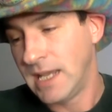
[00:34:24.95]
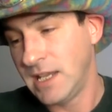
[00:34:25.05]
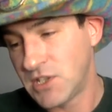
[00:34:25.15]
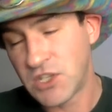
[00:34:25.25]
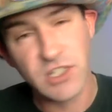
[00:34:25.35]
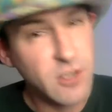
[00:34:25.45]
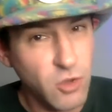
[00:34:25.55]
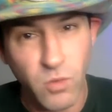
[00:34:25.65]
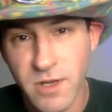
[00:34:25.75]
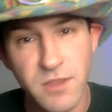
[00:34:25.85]
is
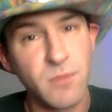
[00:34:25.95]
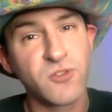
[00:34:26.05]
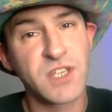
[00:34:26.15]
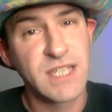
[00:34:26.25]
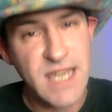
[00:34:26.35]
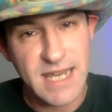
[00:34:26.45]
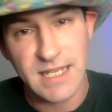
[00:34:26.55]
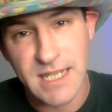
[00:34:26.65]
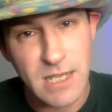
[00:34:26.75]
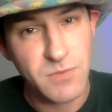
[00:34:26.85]
still one of the most
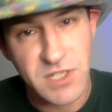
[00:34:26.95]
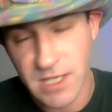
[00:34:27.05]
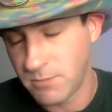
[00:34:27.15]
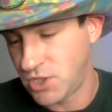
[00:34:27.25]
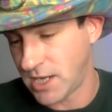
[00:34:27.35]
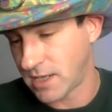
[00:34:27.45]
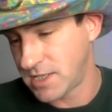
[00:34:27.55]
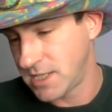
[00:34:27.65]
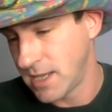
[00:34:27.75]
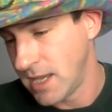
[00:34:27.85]
gate-kept
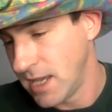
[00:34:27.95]
subjects.